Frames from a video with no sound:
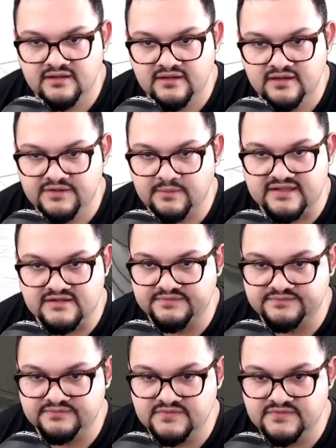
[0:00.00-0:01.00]
of the
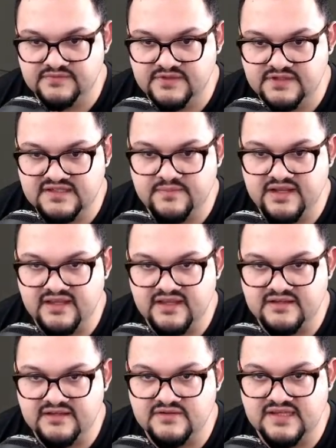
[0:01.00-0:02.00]
planter. So that's a
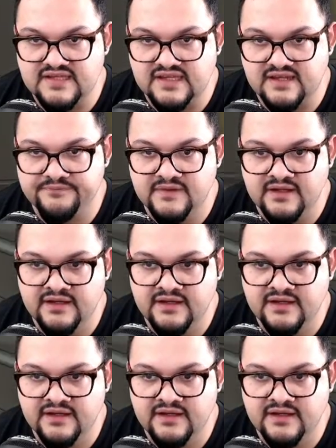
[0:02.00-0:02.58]
pretty interesting